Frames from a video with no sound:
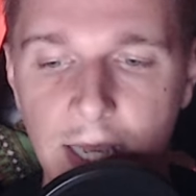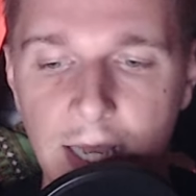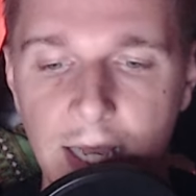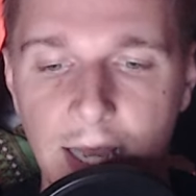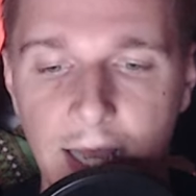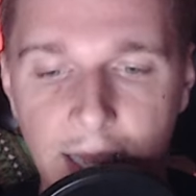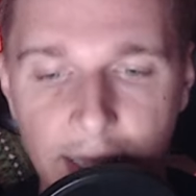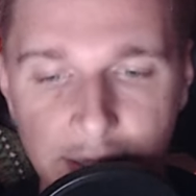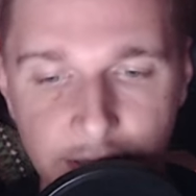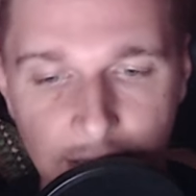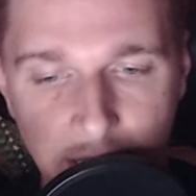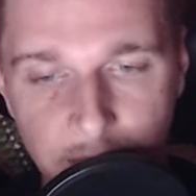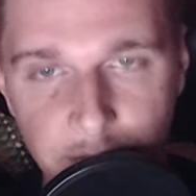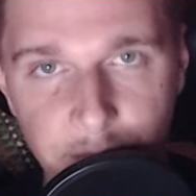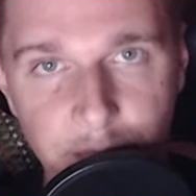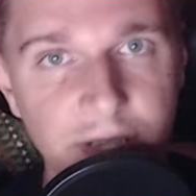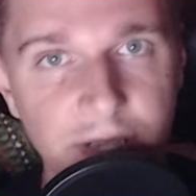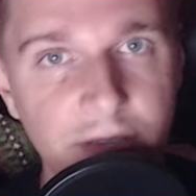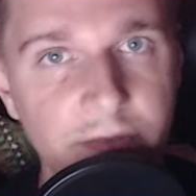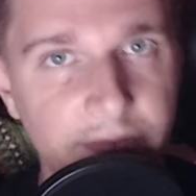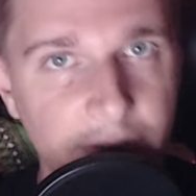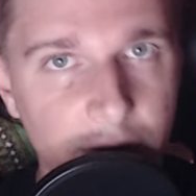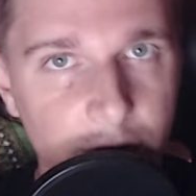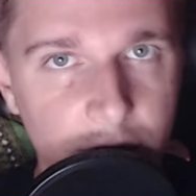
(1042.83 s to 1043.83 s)
and, and
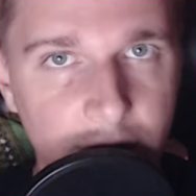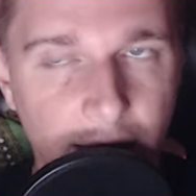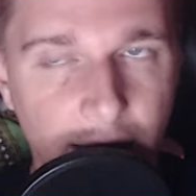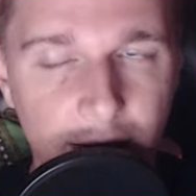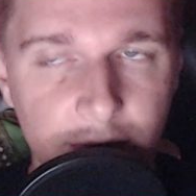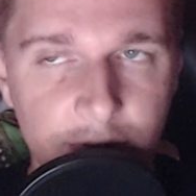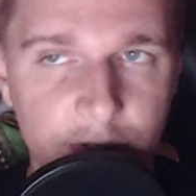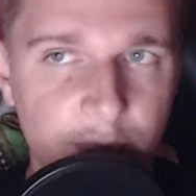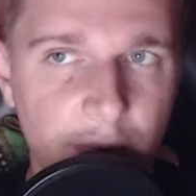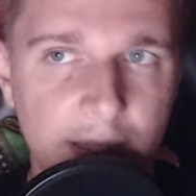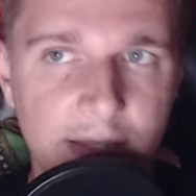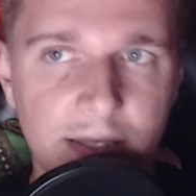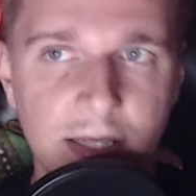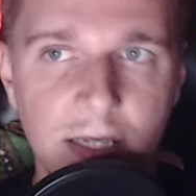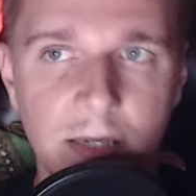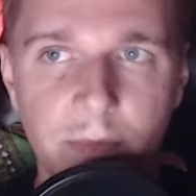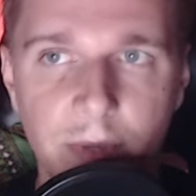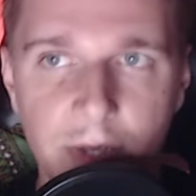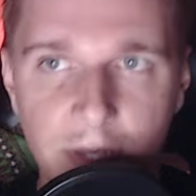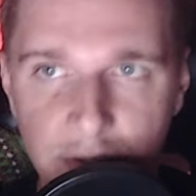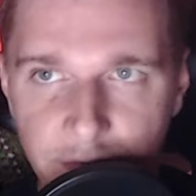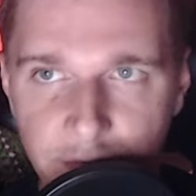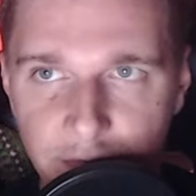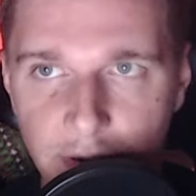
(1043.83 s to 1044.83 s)
being very charismatic,
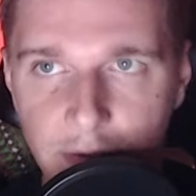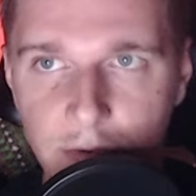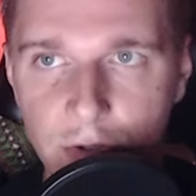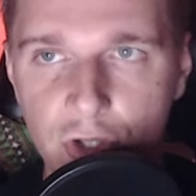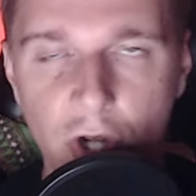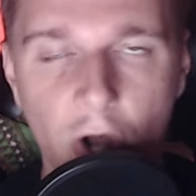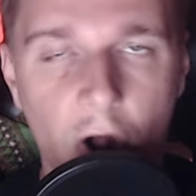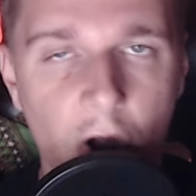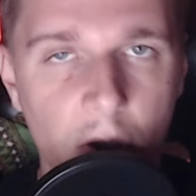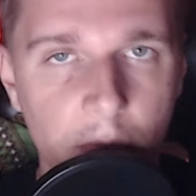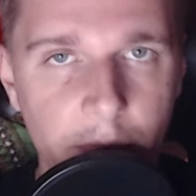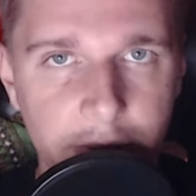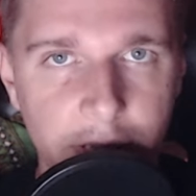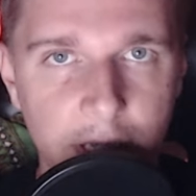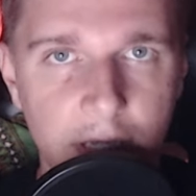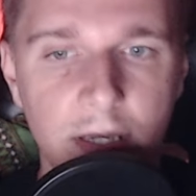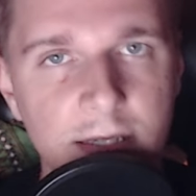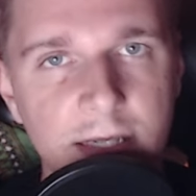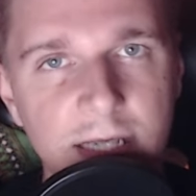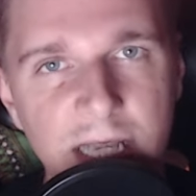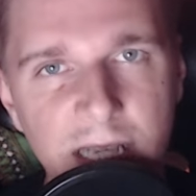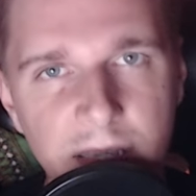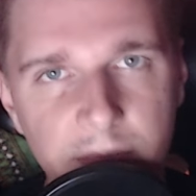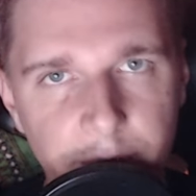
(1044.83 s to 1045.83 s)
being very charming,
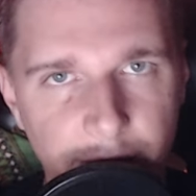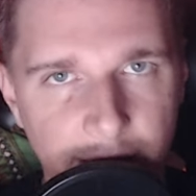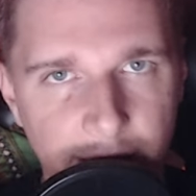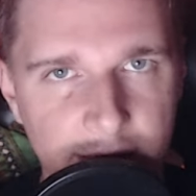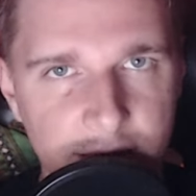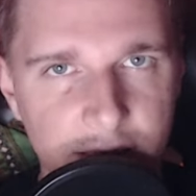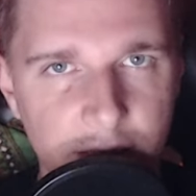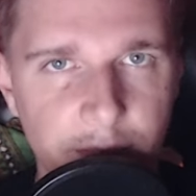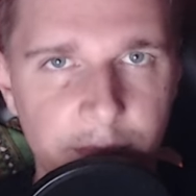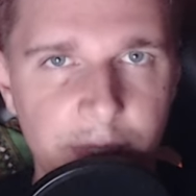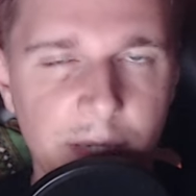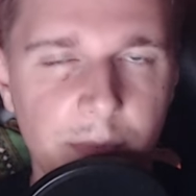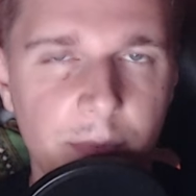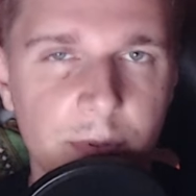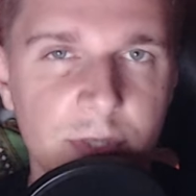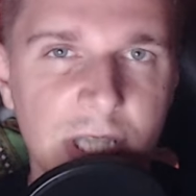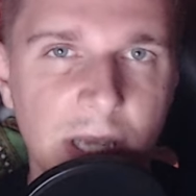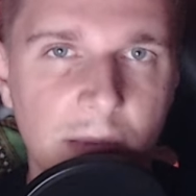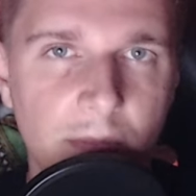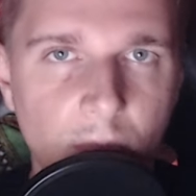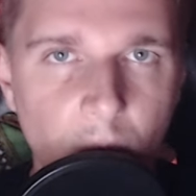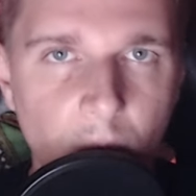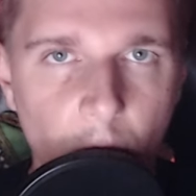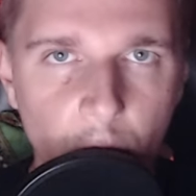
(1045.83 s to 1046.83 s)
impacting people's
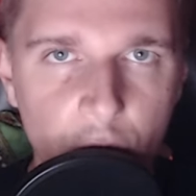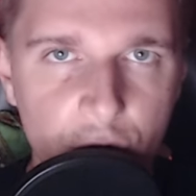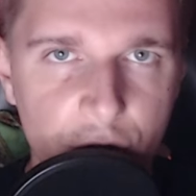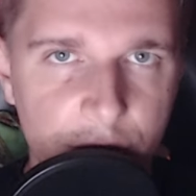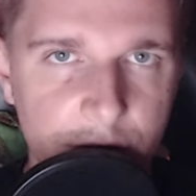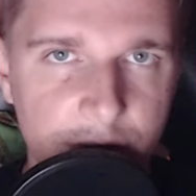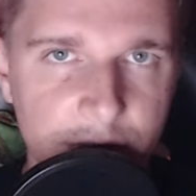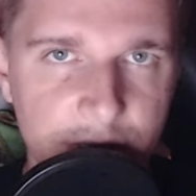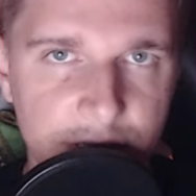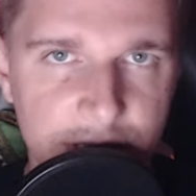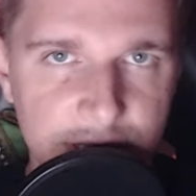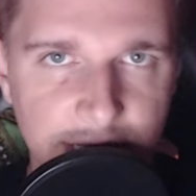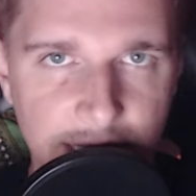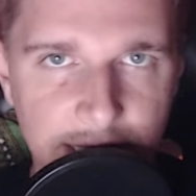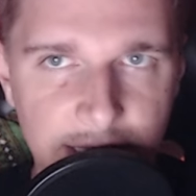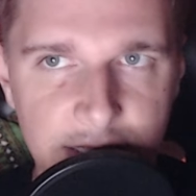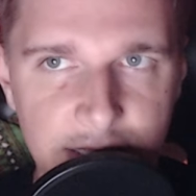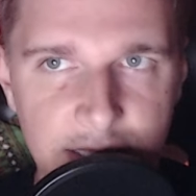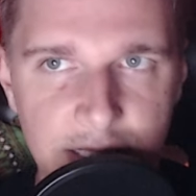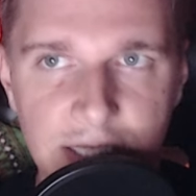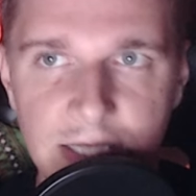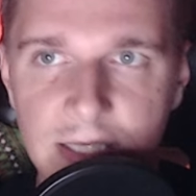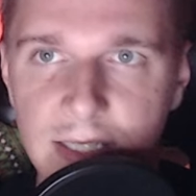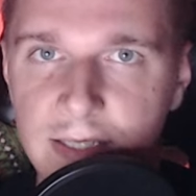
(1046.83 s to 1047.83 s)
emotional states
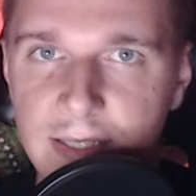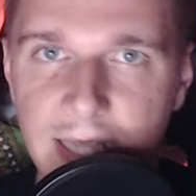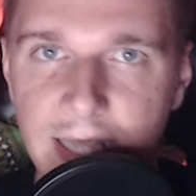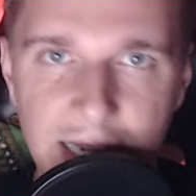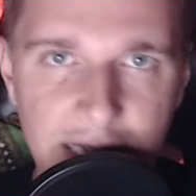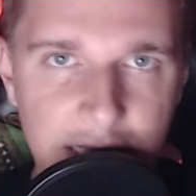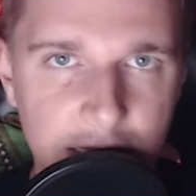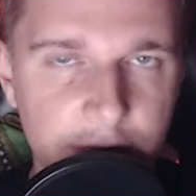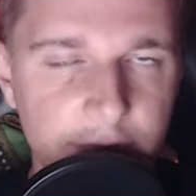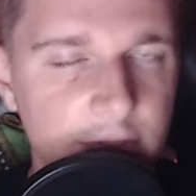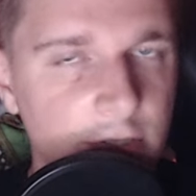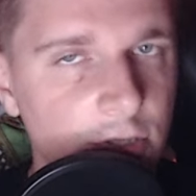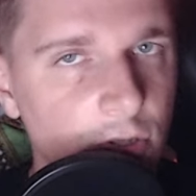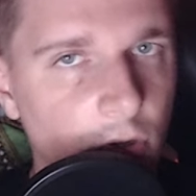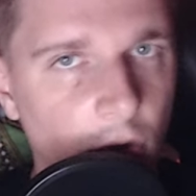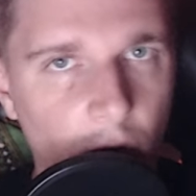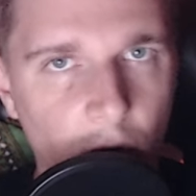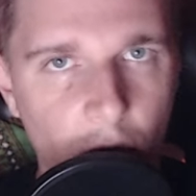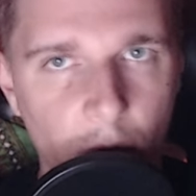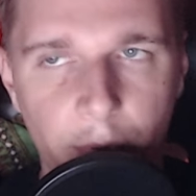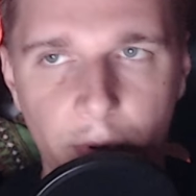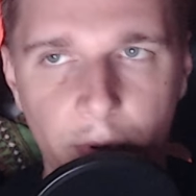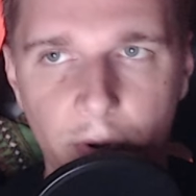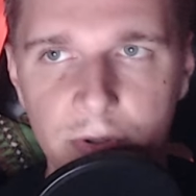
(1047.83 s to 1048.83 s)
either negatively
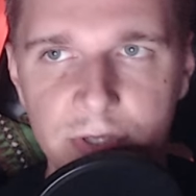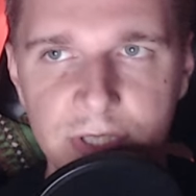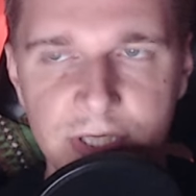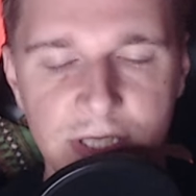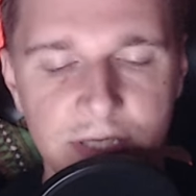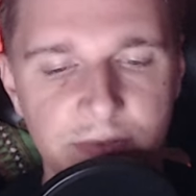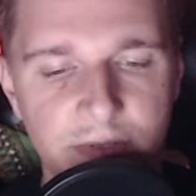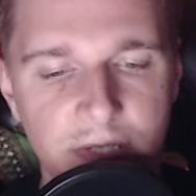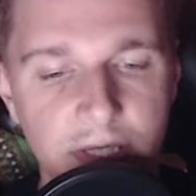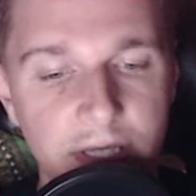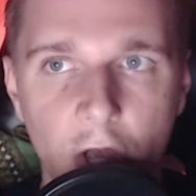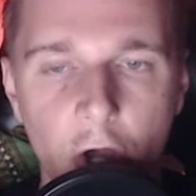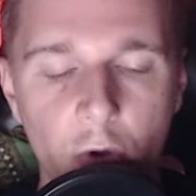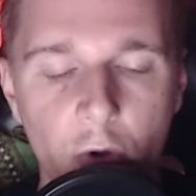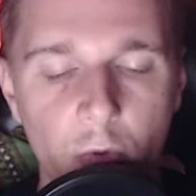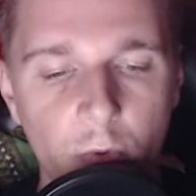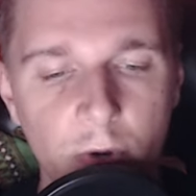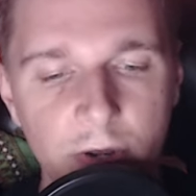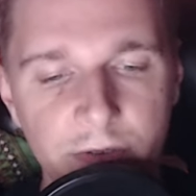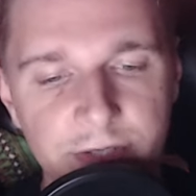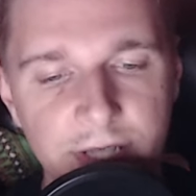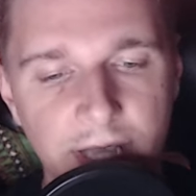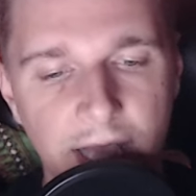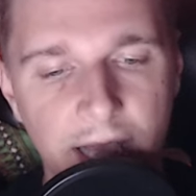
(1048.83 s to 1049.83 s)
or positively.
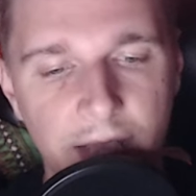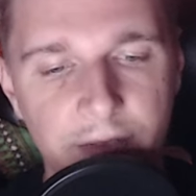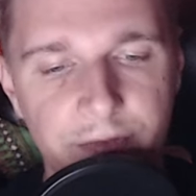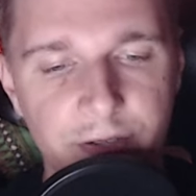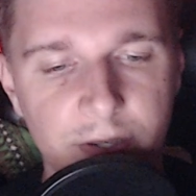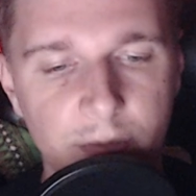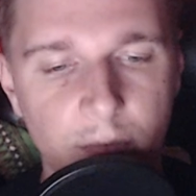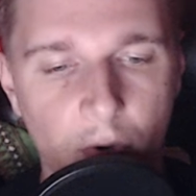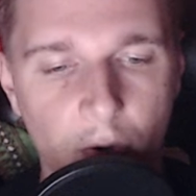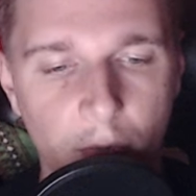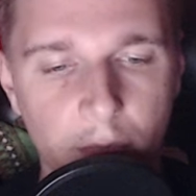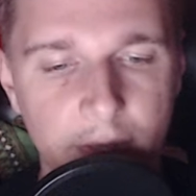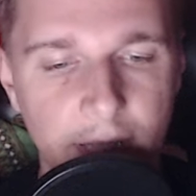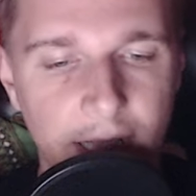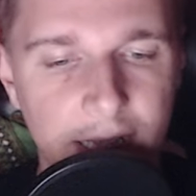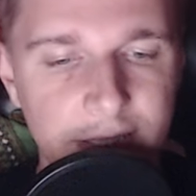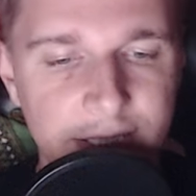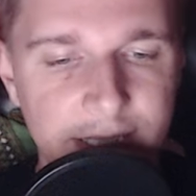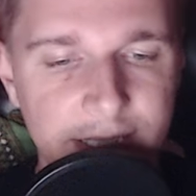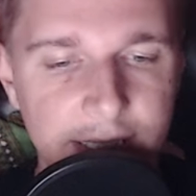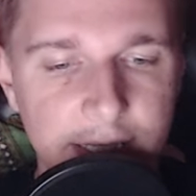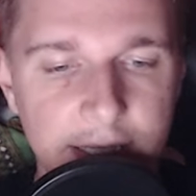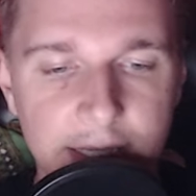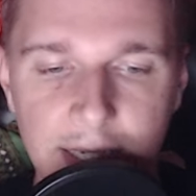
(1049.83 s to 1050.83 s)
With the FE
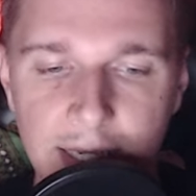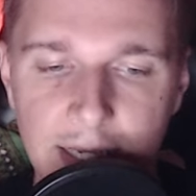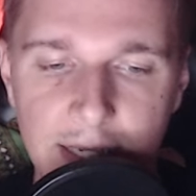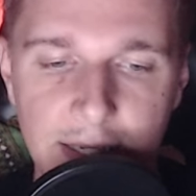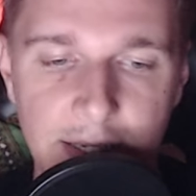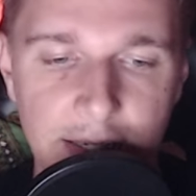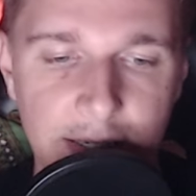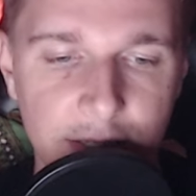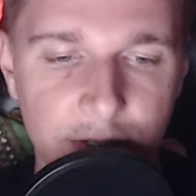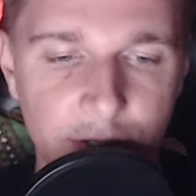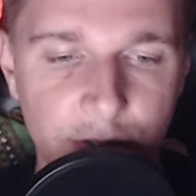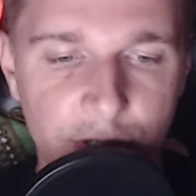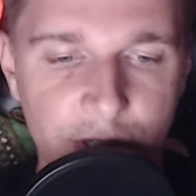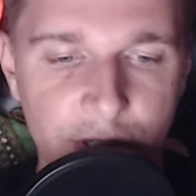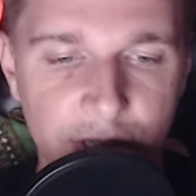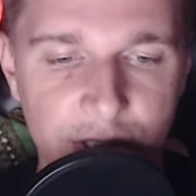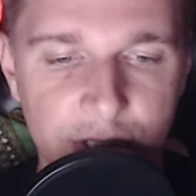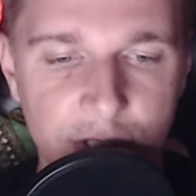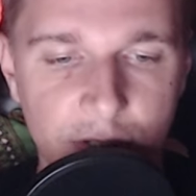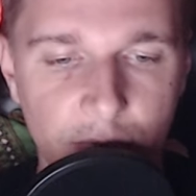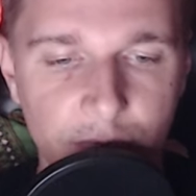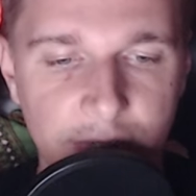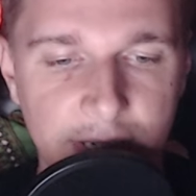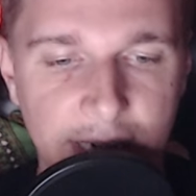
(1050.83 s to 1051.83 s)
mobilizing, you just
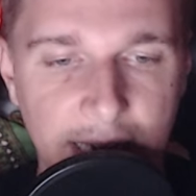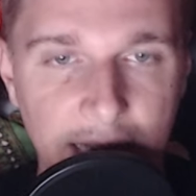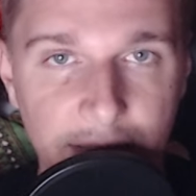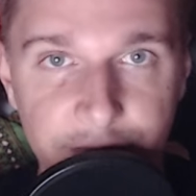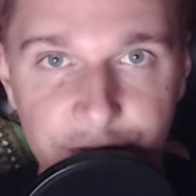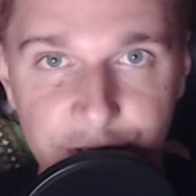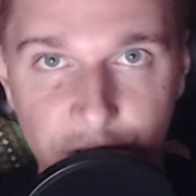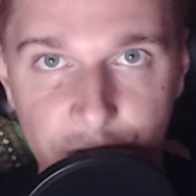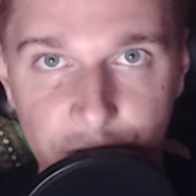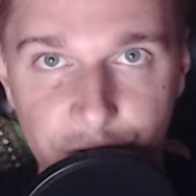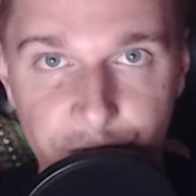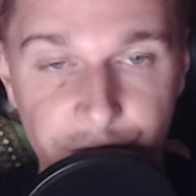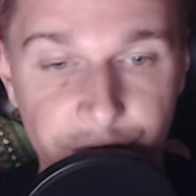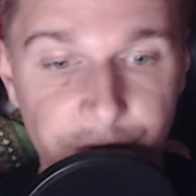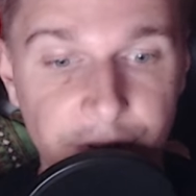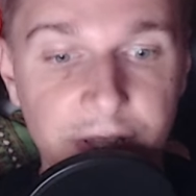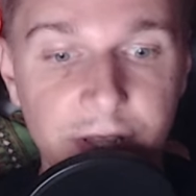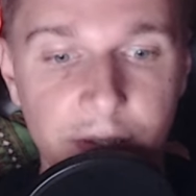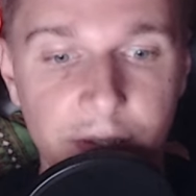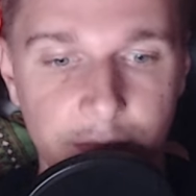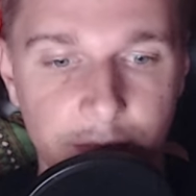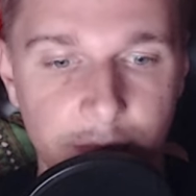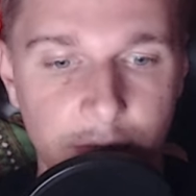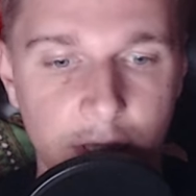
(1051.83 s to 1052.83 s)
don't have such freedom.